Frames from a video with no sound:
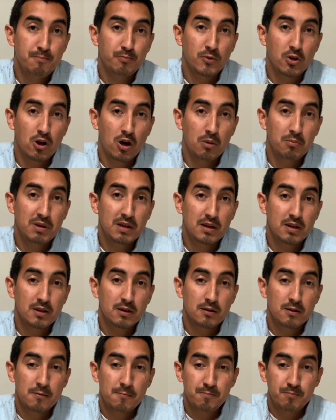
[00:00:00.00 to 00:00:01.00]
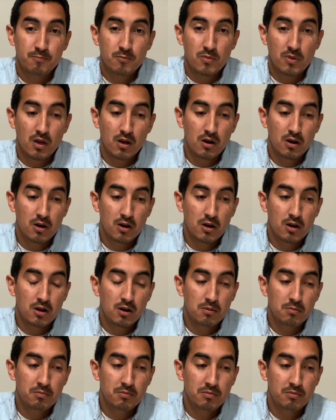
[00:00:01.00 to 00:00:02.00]
comic.
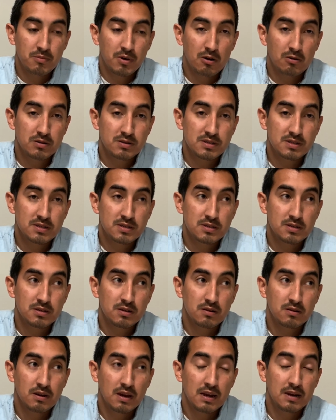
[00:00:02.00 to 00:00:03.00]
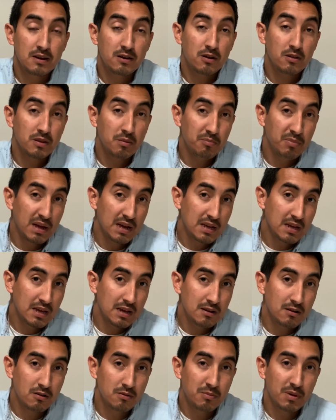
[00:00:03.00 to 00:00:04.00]
And then on the
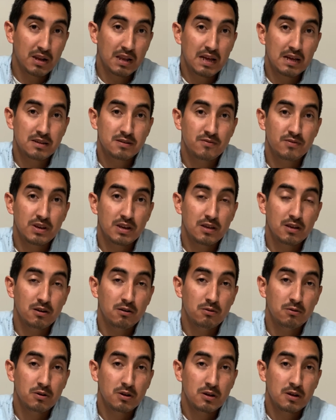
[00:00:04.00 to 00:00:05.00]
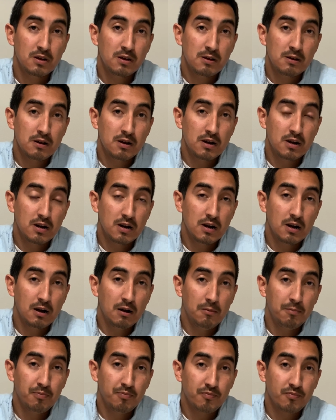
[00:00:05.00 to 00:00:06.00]
Beckett, on my last video,
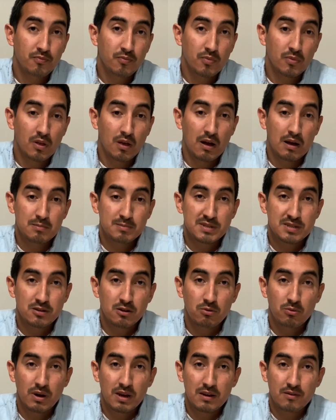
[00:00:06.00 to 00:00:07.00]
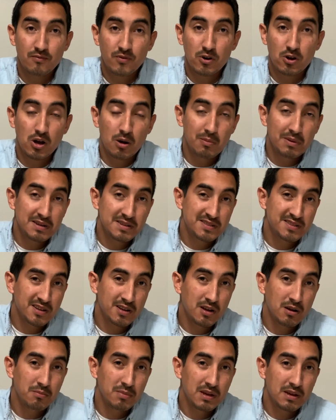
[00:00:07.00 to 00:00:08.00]
I'm still waiting for comics to
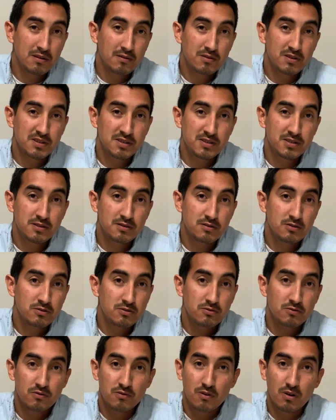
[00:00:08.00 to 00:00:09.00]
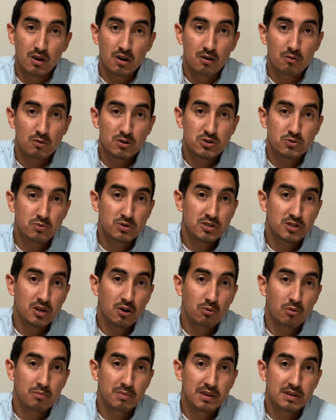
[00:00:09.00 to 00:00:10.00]
come in to which ones y'all
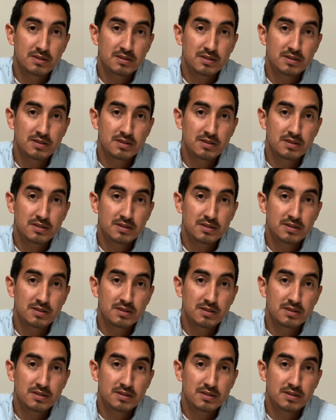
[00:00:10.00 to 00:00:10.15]
want me to